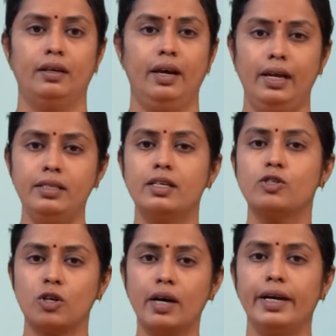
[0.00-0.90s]
Hence, it
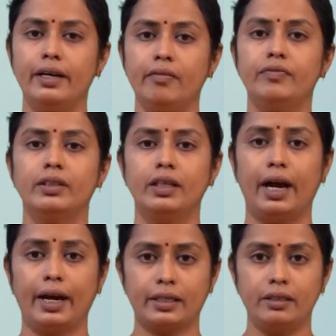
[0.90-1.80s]
is not enough that the
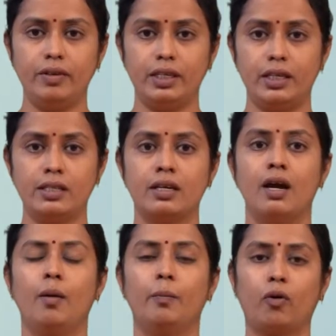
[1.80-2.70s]
activities
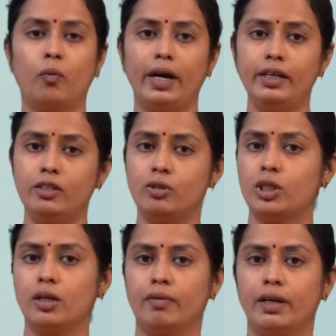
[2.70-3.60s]
provided to
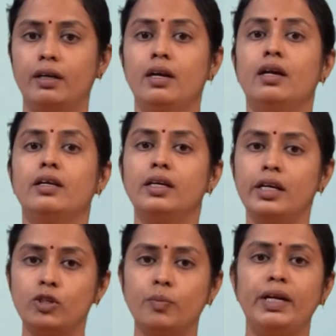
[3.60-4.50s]
children
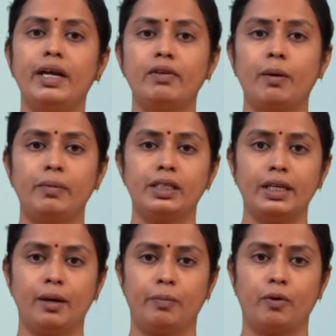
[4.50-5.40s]
need to be
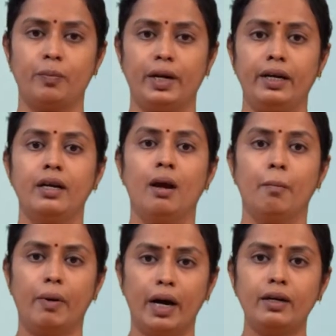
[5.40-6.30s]
developmentally appropriate,
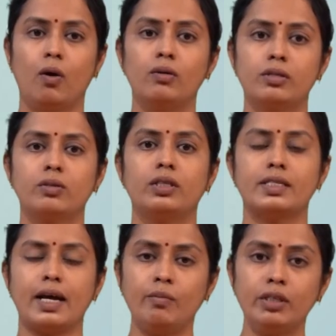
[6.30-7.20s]
but also the
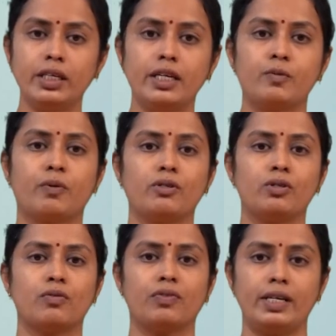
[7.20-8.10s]
simultaneous
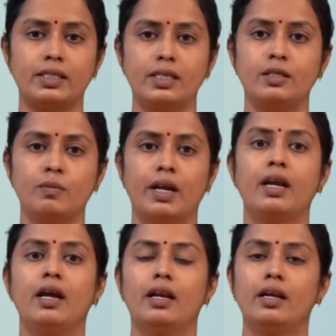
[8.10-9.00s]
process of assessment
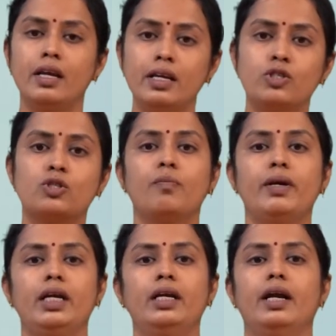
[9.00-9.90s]
needs to
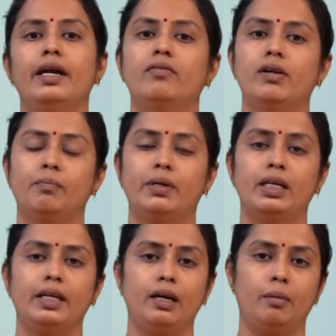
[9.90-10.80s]
be
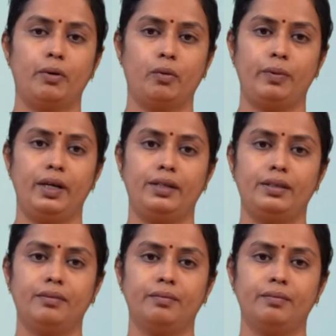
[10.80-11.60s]
developmentally appropriate.